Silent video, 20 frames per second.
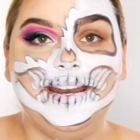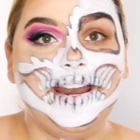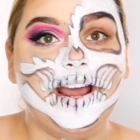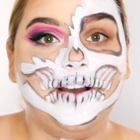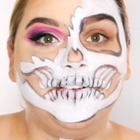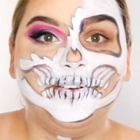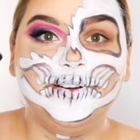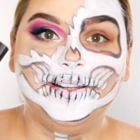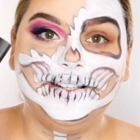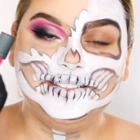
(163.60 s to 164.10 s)

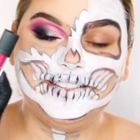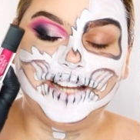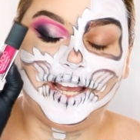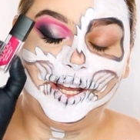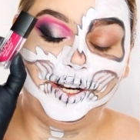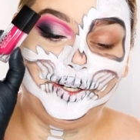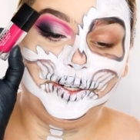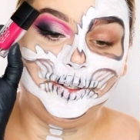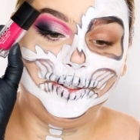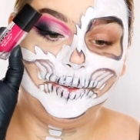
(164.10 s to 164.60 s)
Now for the
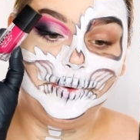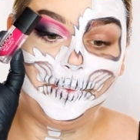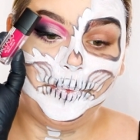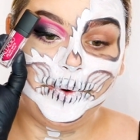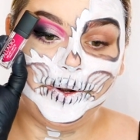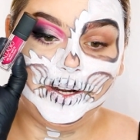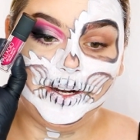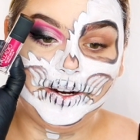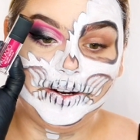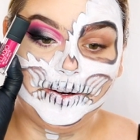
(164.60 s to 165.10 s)
shadow,
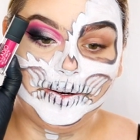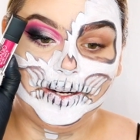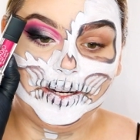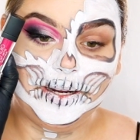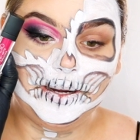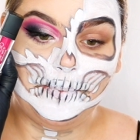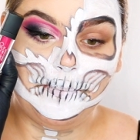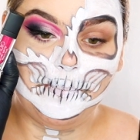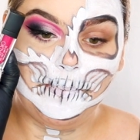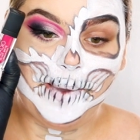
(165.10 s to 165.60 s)
we're
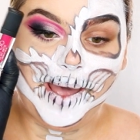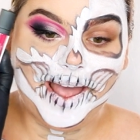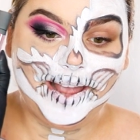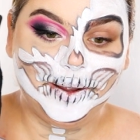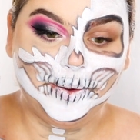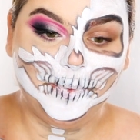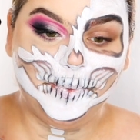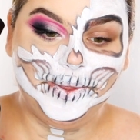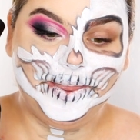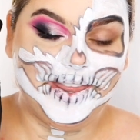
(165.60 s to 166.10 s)
going
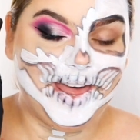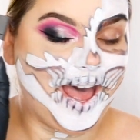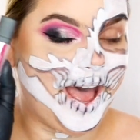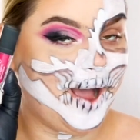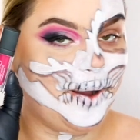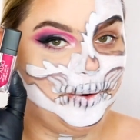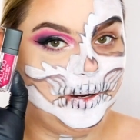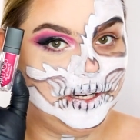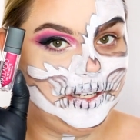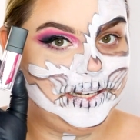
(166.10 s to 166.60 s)
back with
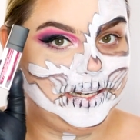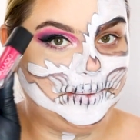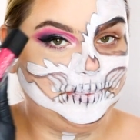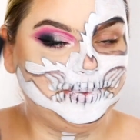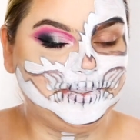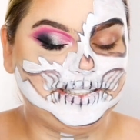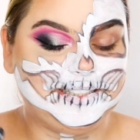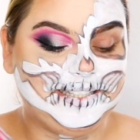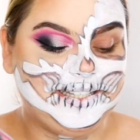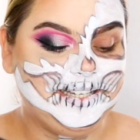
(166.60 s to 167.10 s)
our
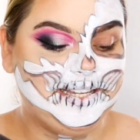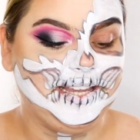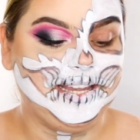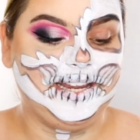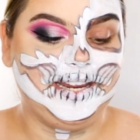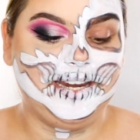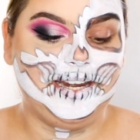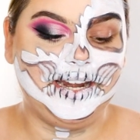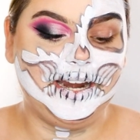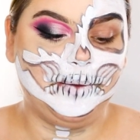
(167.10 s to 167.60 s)
lipstick,
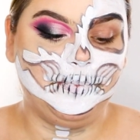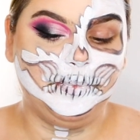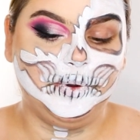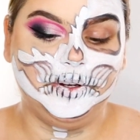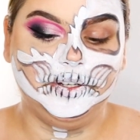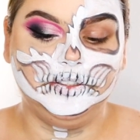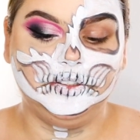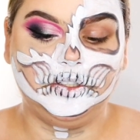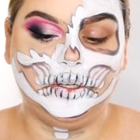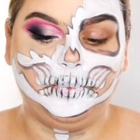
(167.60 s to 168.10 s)
and I'm
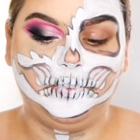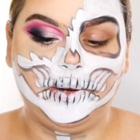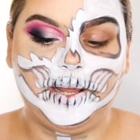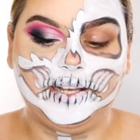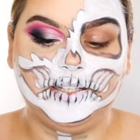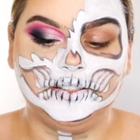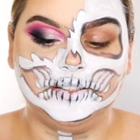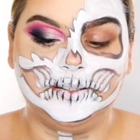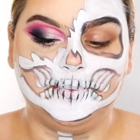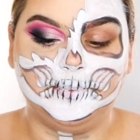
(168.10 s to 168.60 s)
going to
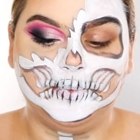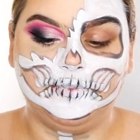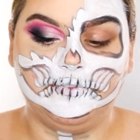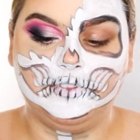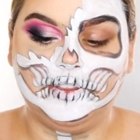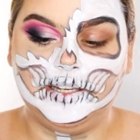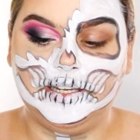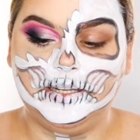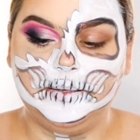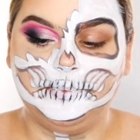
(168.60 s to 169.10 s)
apply some
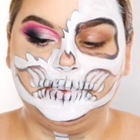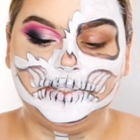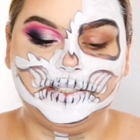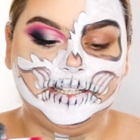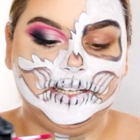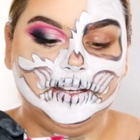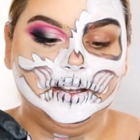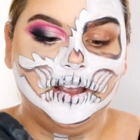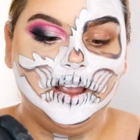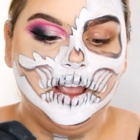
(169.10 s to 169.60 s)
of the
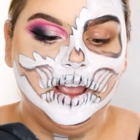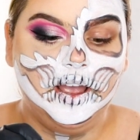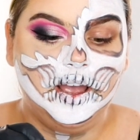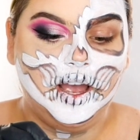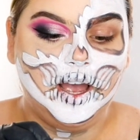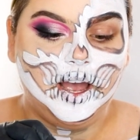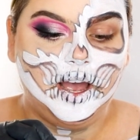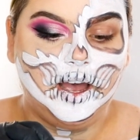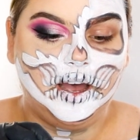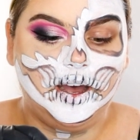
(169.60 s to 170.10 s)
lipstick
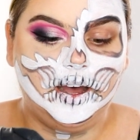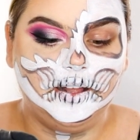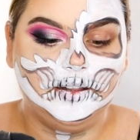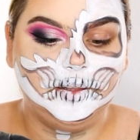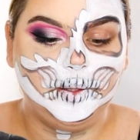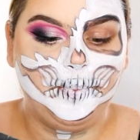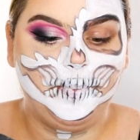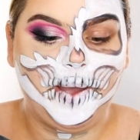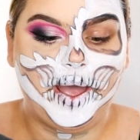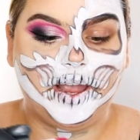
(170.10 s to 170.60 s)

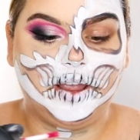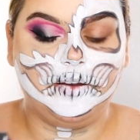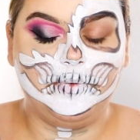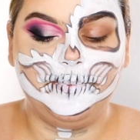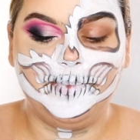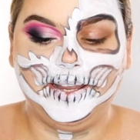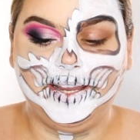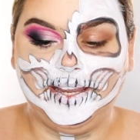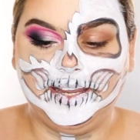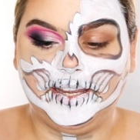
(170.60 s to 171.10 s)
on the back
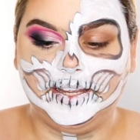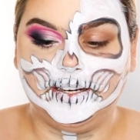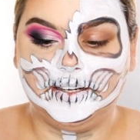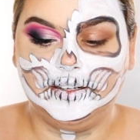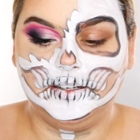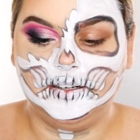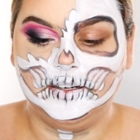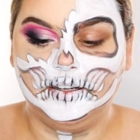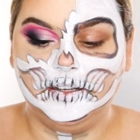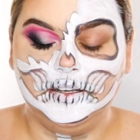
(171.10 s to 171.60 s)
of my
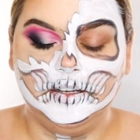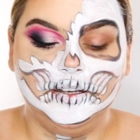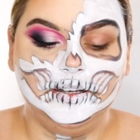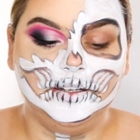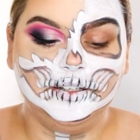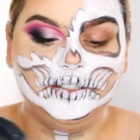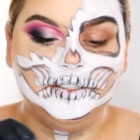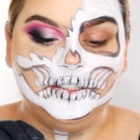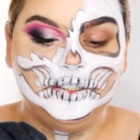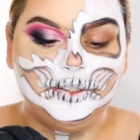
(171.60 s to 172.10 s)
hand,
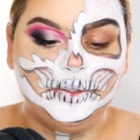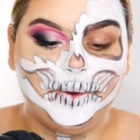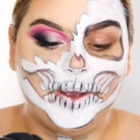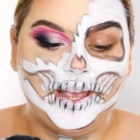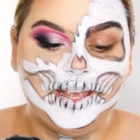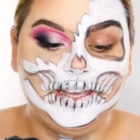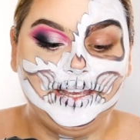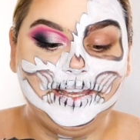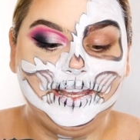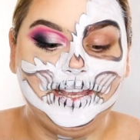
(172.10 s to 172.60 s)
so
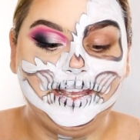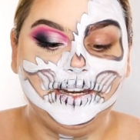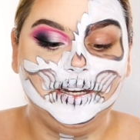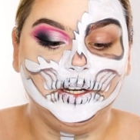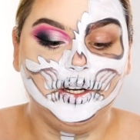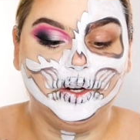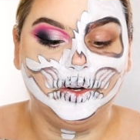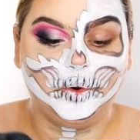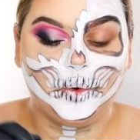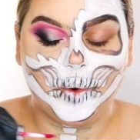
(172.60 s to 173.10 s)
I
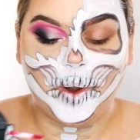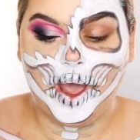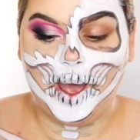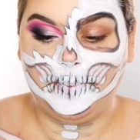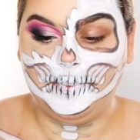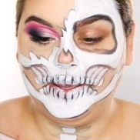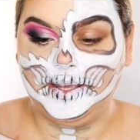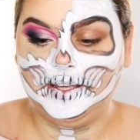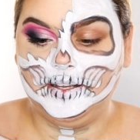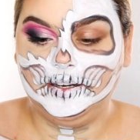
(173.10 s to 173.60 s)
can
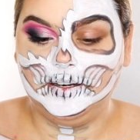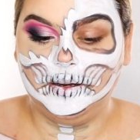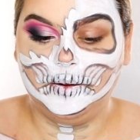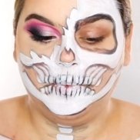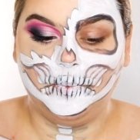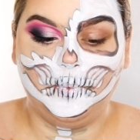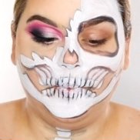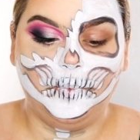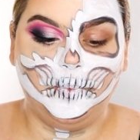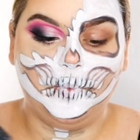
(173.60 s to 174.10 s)
grab it
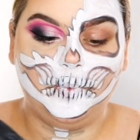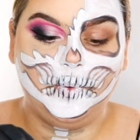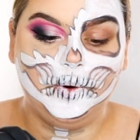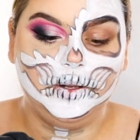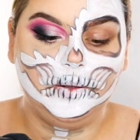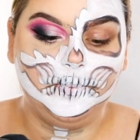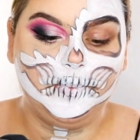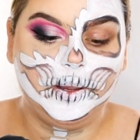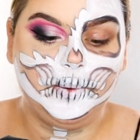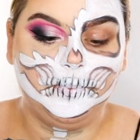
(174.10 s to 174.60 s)

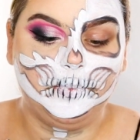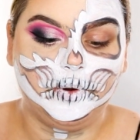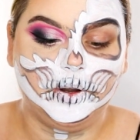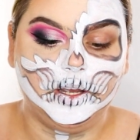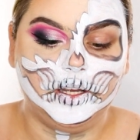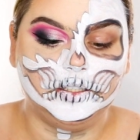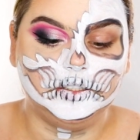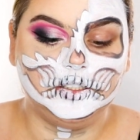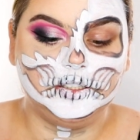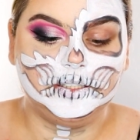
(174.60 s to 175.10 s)
with my
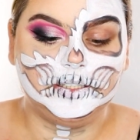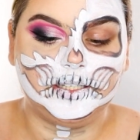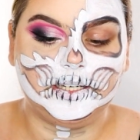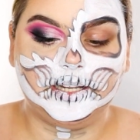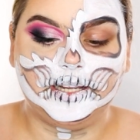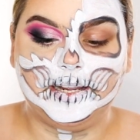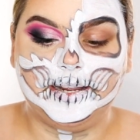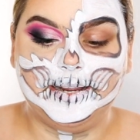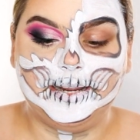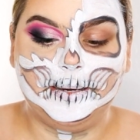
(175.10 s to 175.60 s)
brush
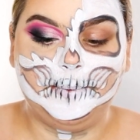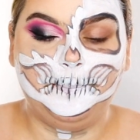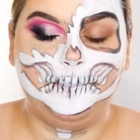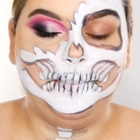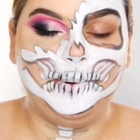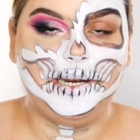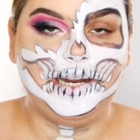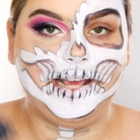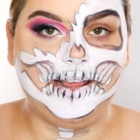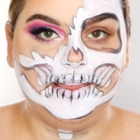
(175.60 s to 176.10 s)

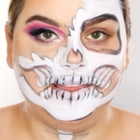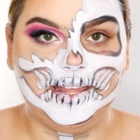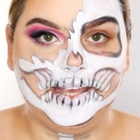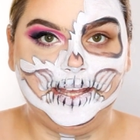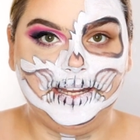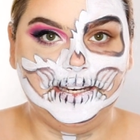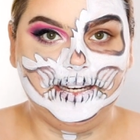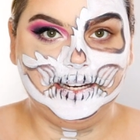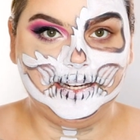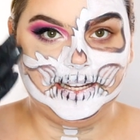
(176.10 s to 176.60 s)
and blend
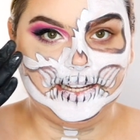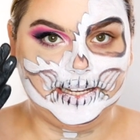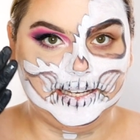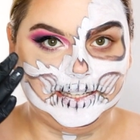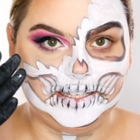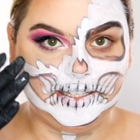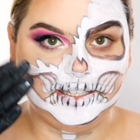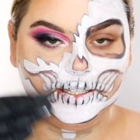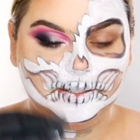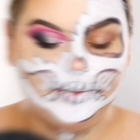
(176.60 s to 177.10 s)
it in.